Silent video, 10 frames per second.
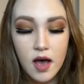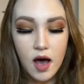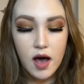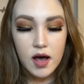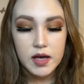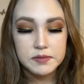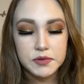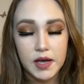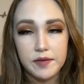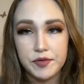Um, so
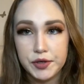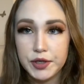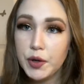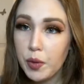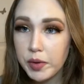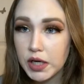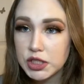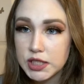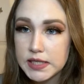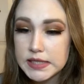I have dirty old
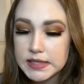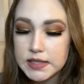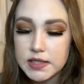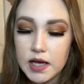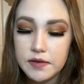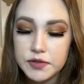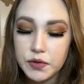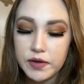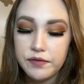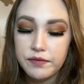brushes and stuff. So
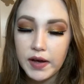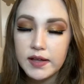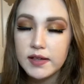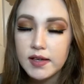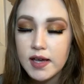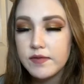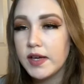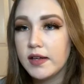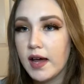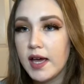I finally gave
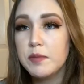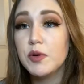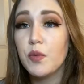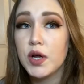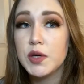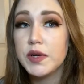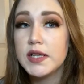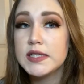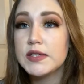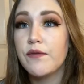in. I have been wanting one of
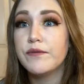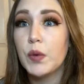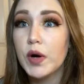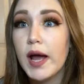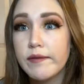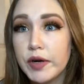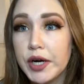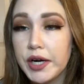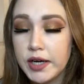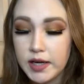these forever.